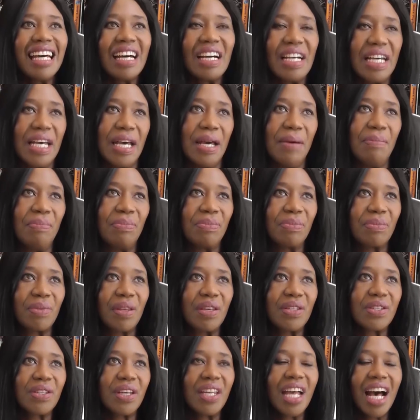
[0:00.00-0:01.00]
Okay,
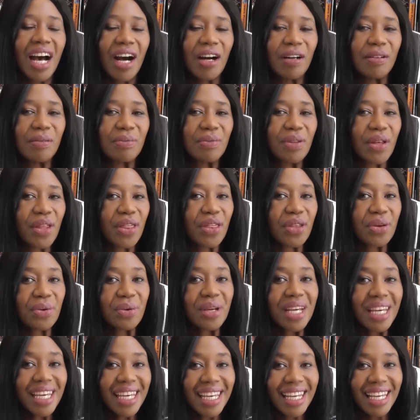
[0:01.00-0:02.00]
so now the
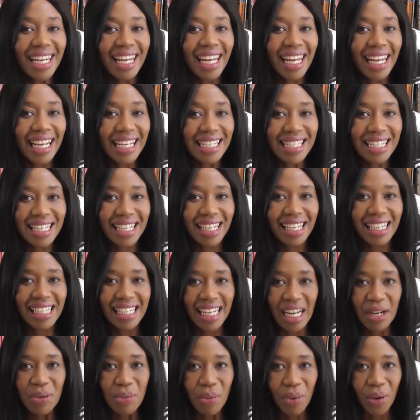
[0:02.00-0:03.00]
three-letter
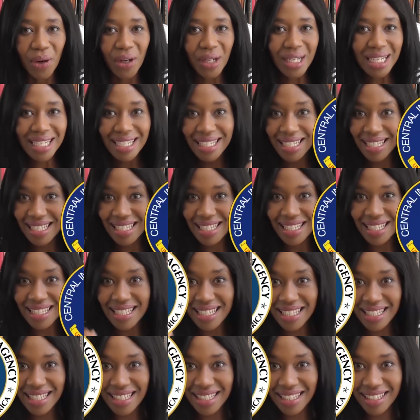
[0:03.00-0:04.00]

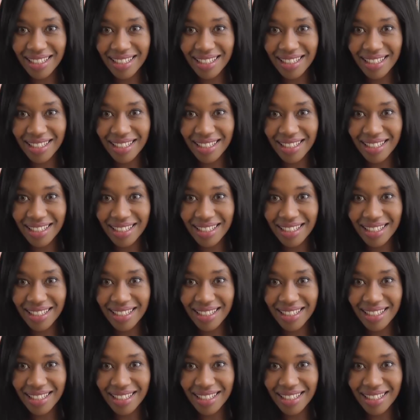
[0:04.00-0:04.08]
networks